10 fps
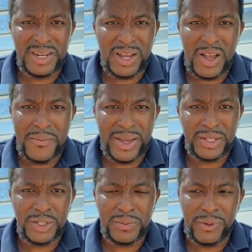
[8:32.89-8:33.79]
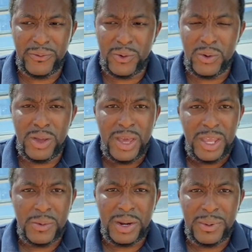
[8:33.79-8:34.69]
like I mentioned before.
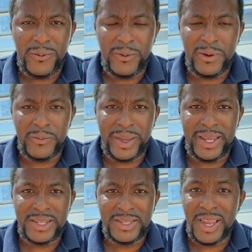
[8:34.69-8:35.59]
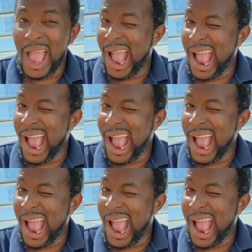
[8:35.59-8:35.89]
You want to be full of beans.